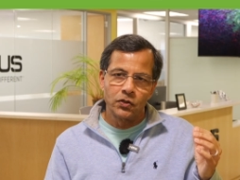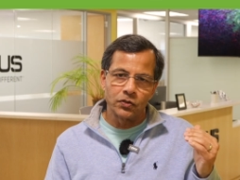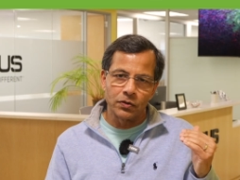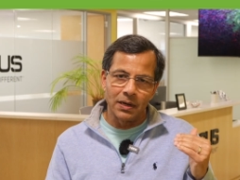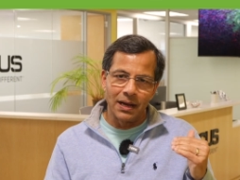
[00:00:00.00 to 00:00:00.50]

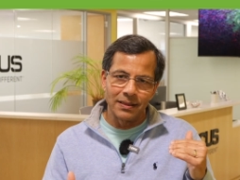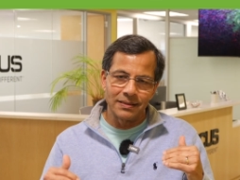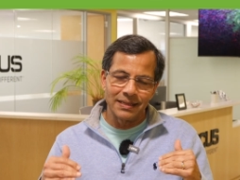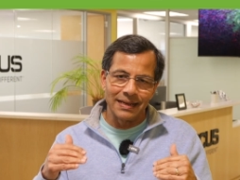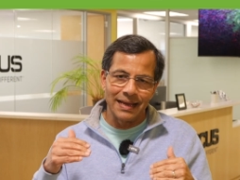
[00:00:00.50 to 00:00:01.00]
So
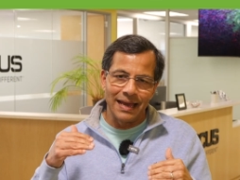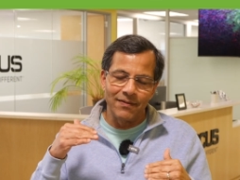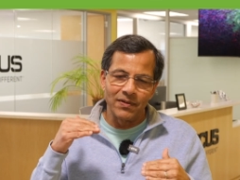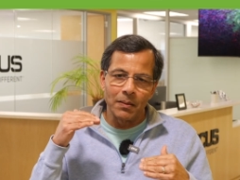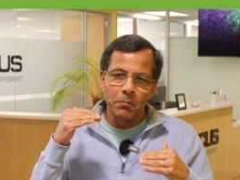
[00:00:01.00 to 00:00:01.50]
rather than
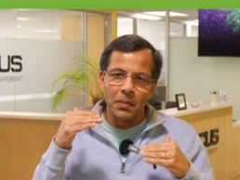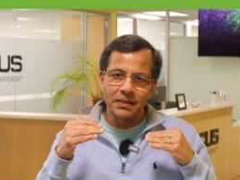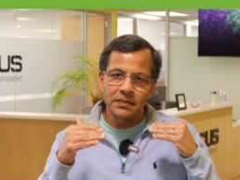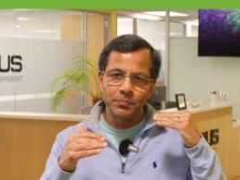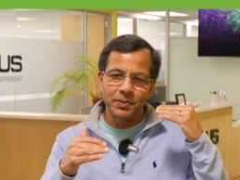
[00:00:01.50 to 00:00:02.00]
having
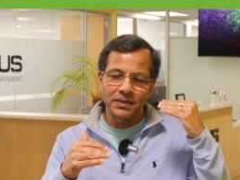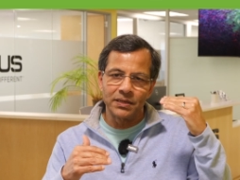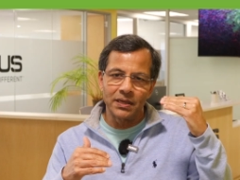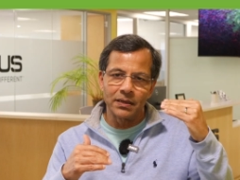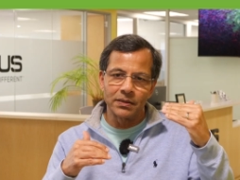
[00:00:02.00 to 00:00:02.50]
multiple
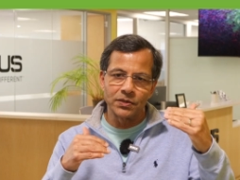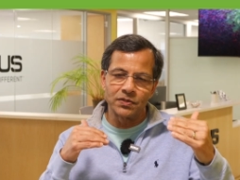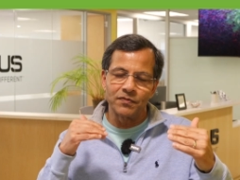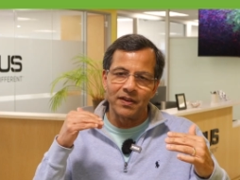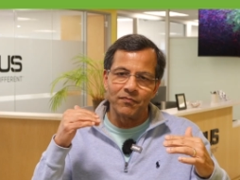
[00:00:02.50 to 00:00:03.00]

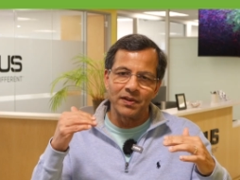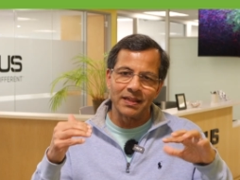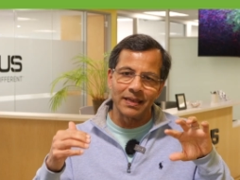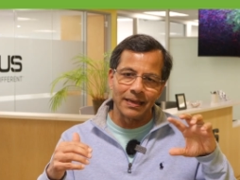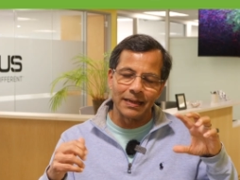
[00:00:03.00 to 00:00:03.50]
tiers of
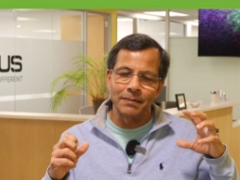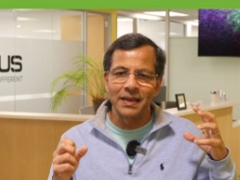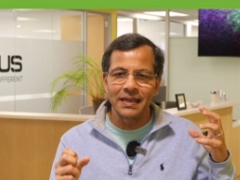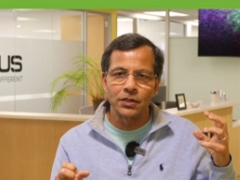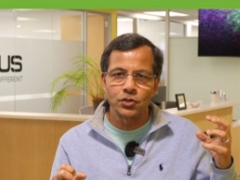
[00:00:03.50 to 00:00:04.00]
everything and
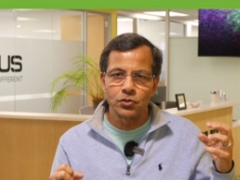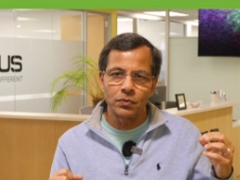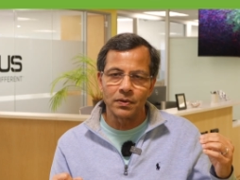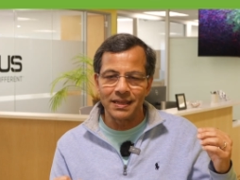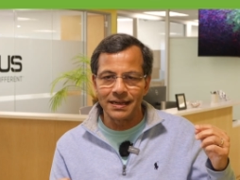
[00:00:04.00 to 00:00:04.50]
making
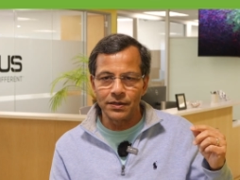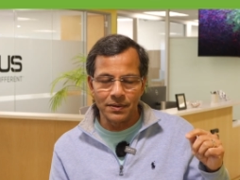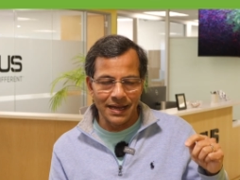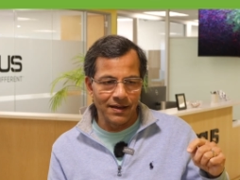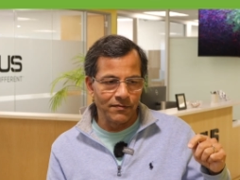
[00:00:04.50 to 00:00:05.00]
sure that
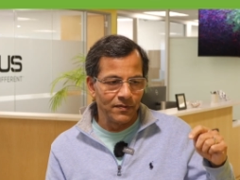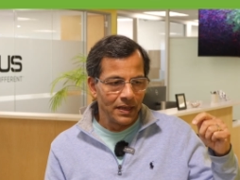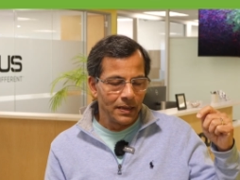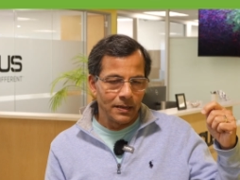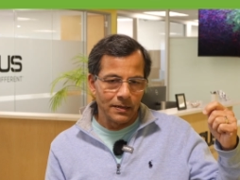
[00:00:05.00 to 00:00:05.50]
you have
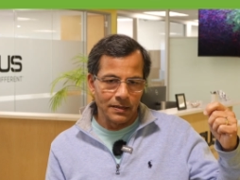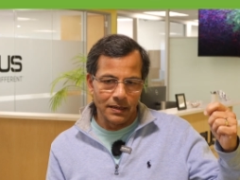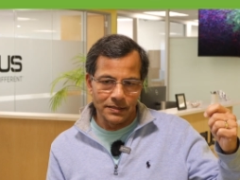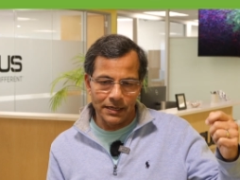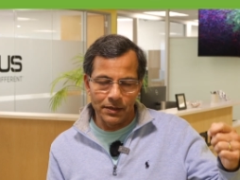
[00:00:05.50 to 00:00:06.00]

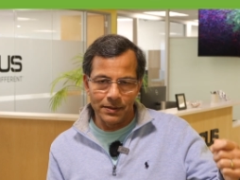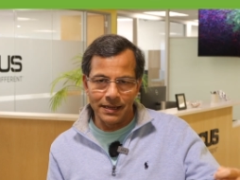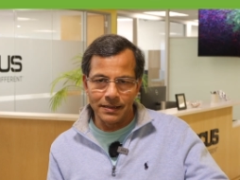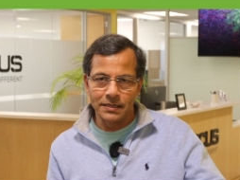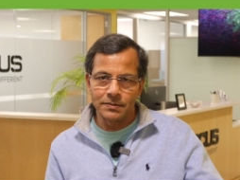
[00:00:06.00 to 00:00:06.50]
uh,
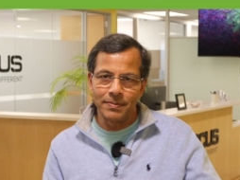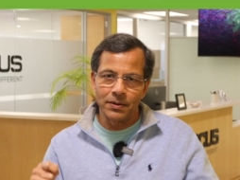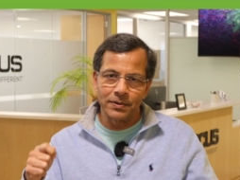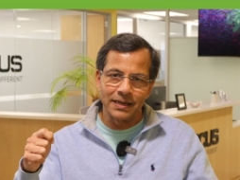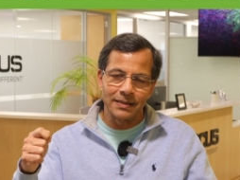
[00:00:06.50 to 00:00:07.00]
security at this
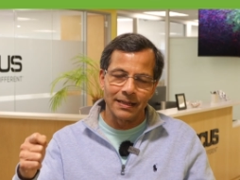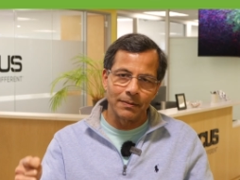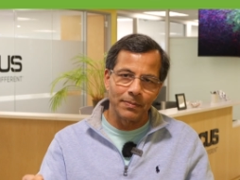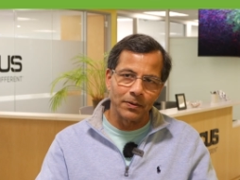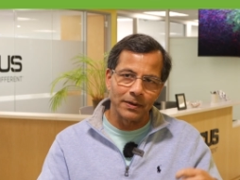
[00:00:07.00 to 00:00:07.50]
boundary and
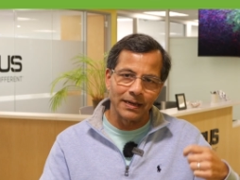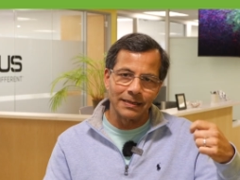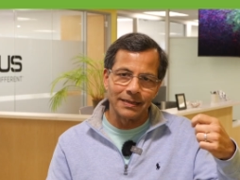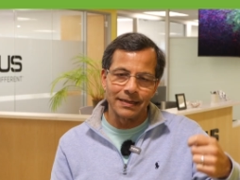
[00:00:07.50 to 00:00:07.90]
that boundary and